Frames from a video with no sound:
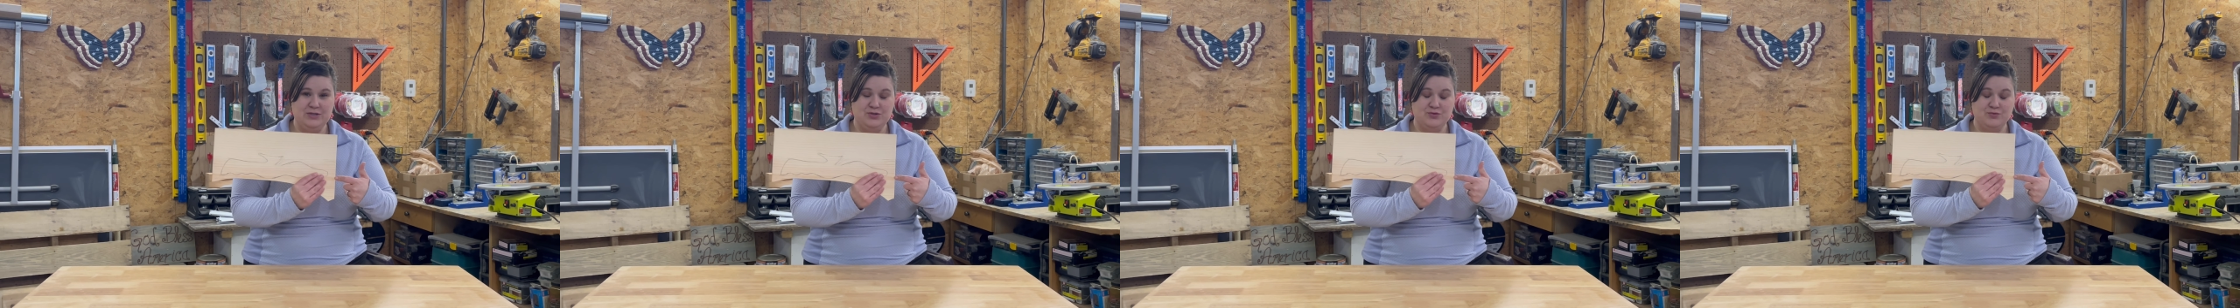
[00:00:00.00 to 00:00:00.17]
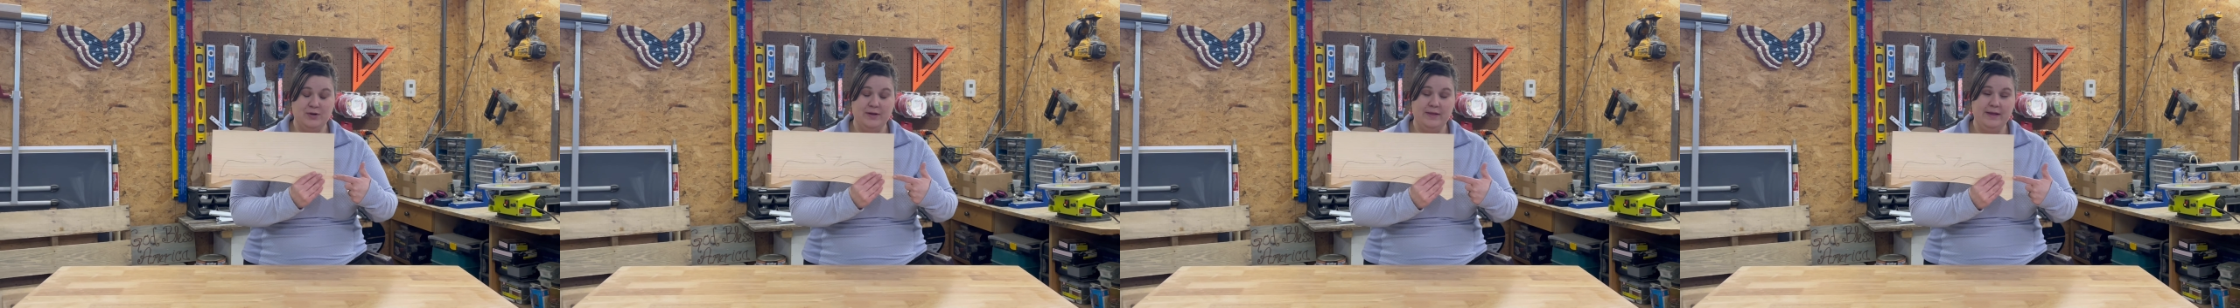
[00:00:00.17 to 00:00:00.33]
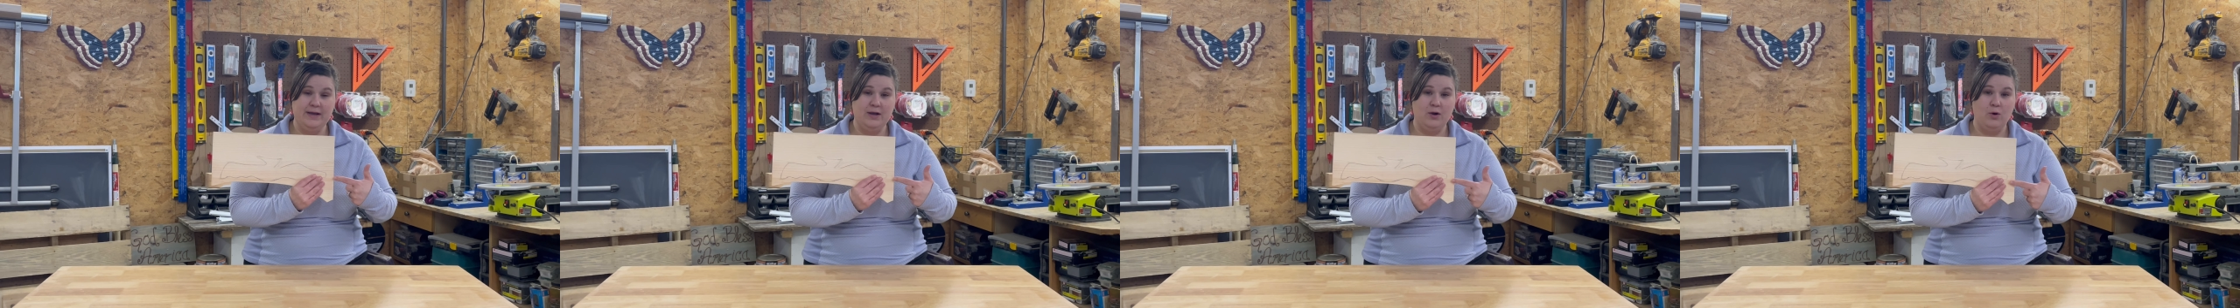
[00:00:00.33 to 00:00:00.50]

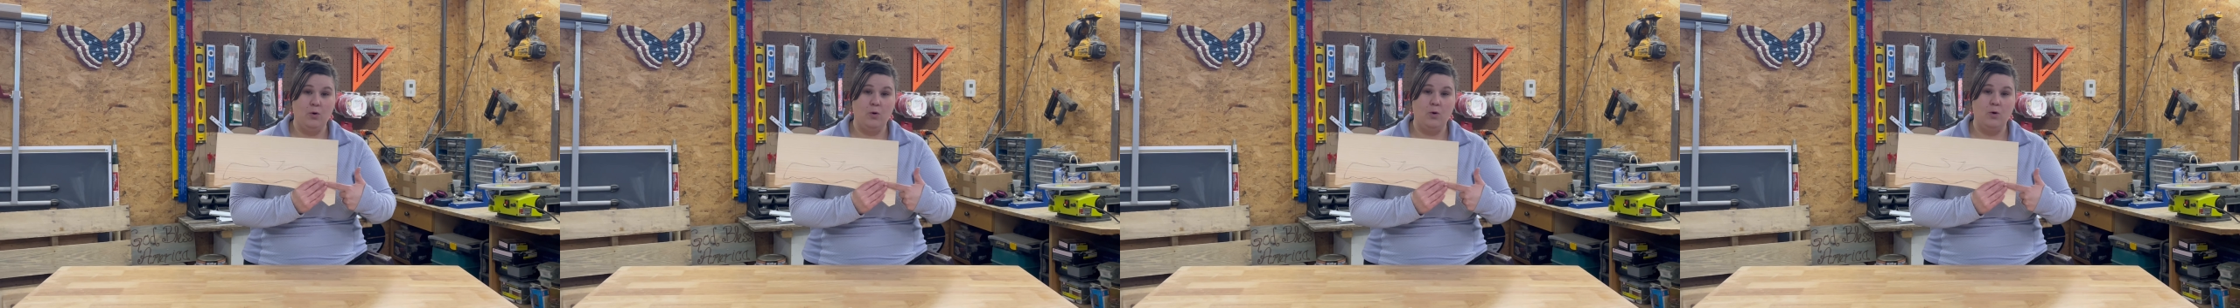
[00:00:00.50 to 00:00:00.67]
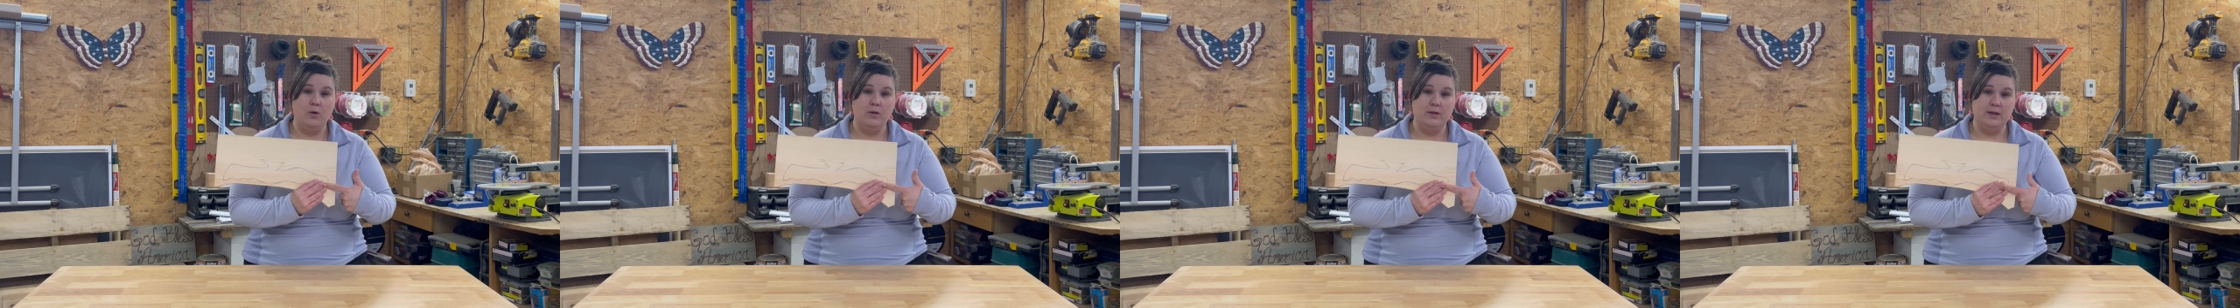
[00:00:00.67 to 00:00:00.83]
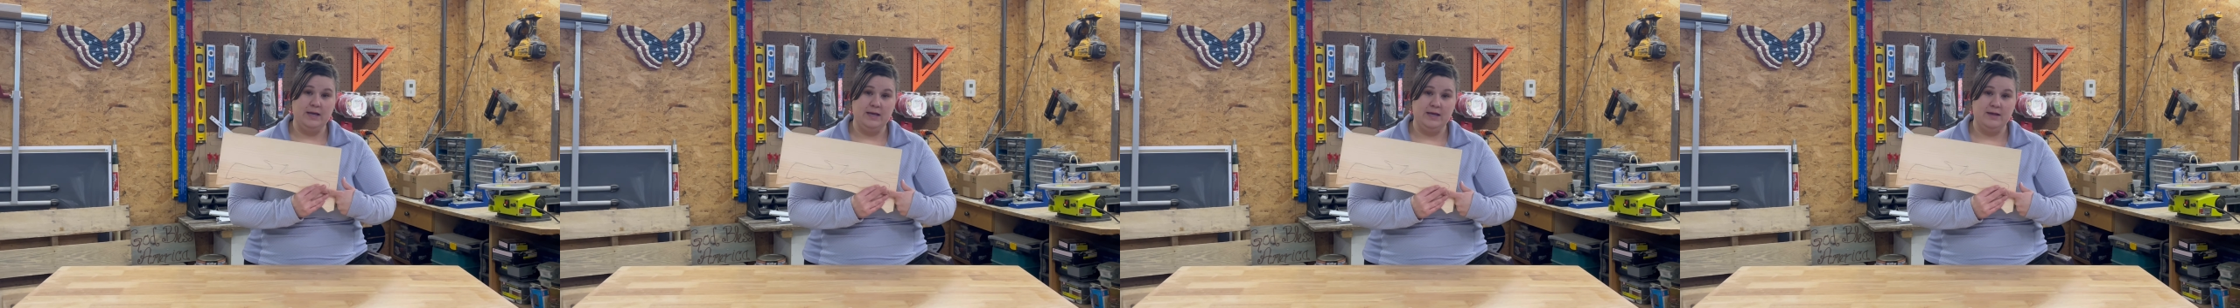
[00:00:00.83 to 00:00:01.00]
drilling a
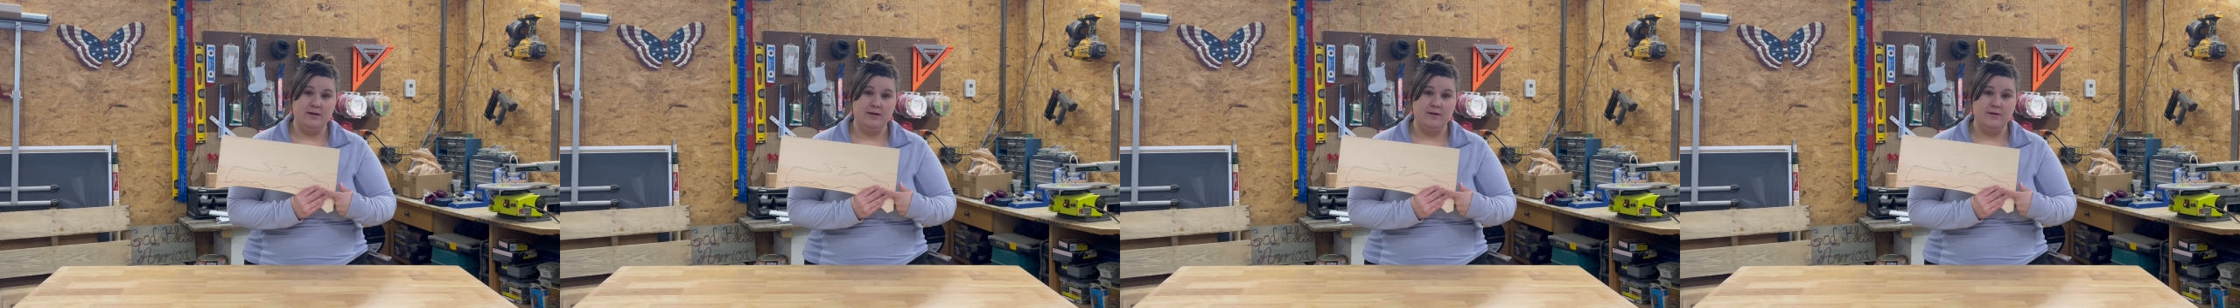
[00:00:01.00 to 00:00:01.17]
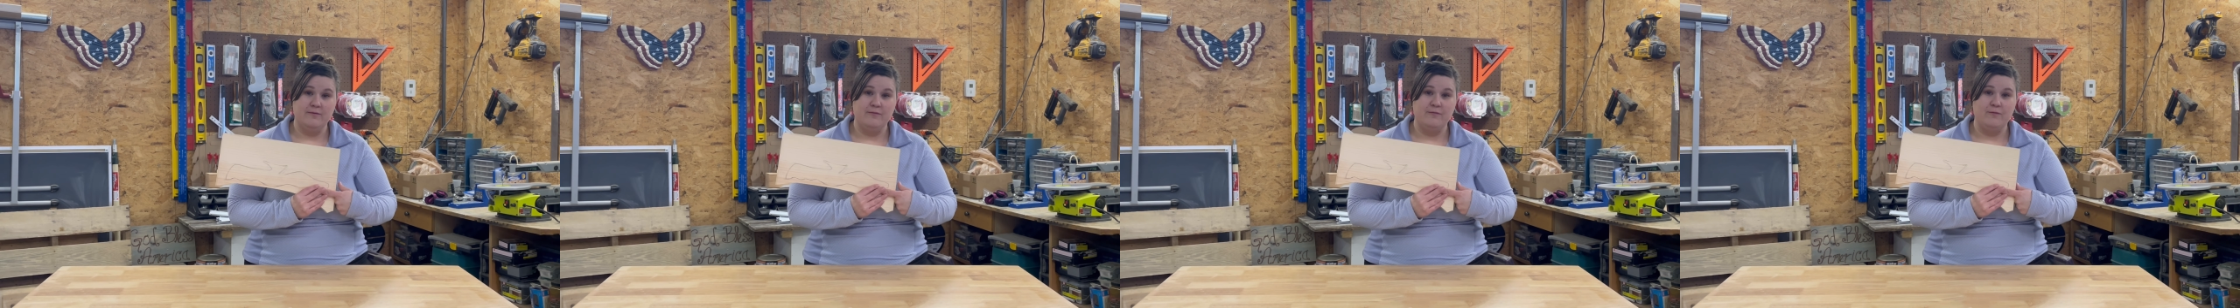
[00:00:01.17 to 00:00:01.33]
hole in